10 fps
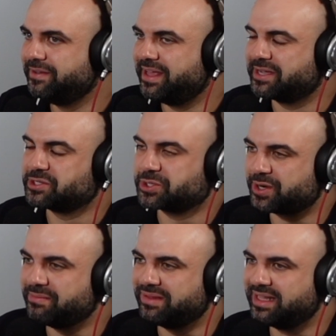
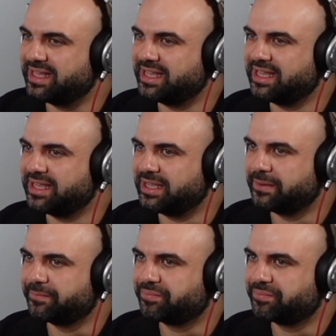extremely